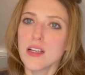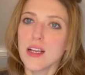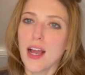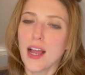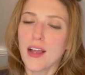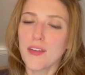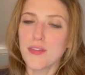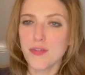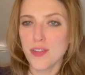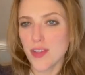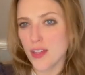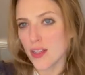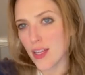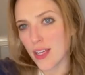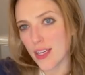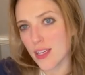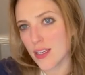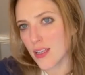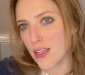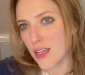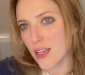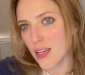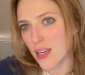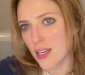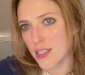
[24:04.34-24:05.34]
feel like
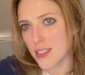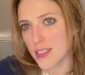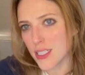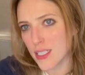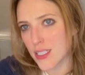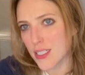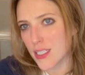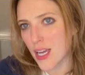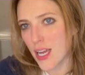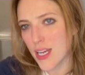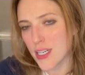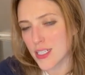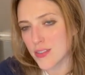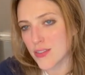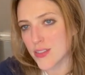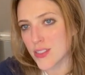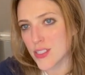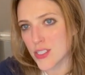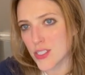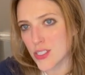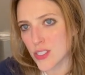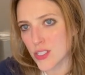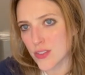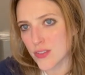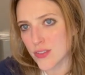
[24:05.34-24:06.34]
I did kind of a
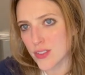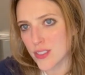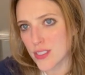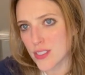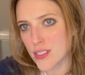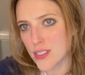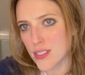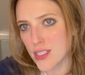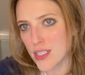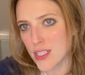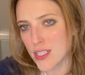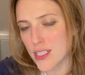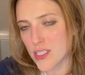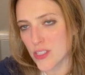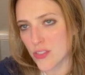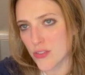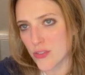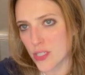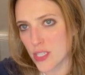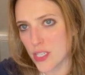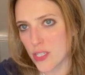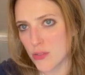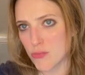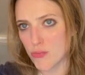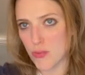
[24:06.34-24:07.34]
disservice to these
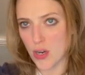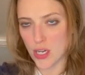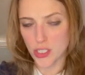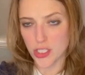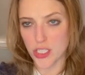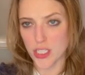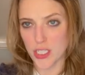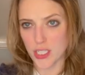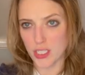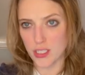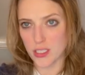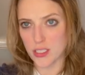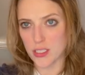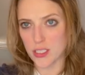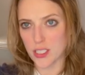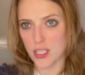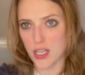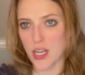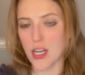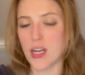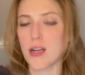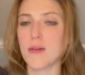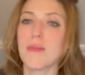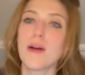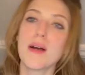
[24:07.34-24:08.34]
3, rushing it.
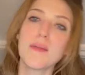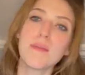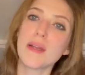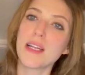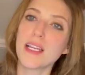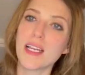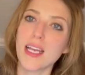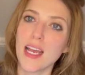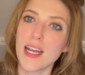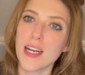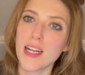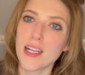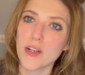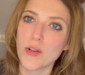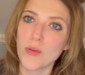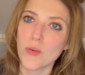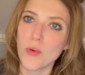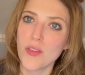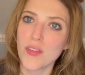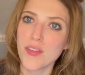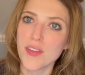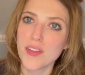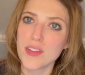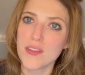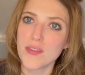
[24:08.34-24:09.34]
But again, I don't
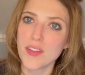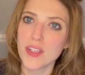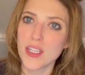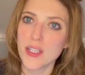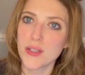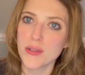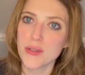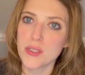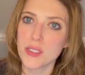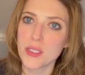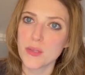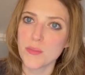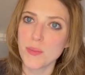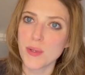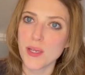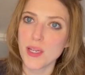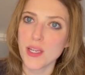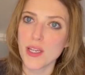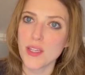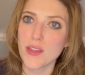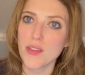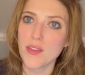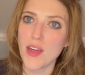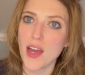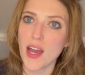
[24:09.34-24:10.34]
want these videos to
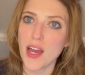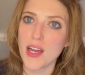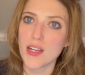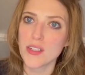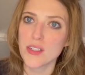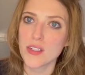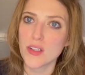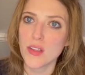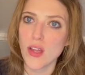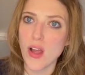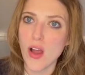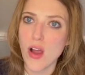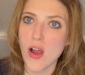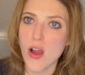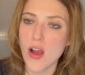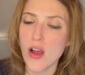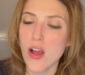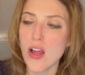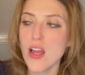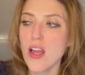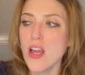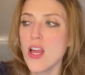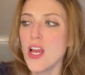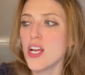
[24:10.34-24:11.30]
be that long.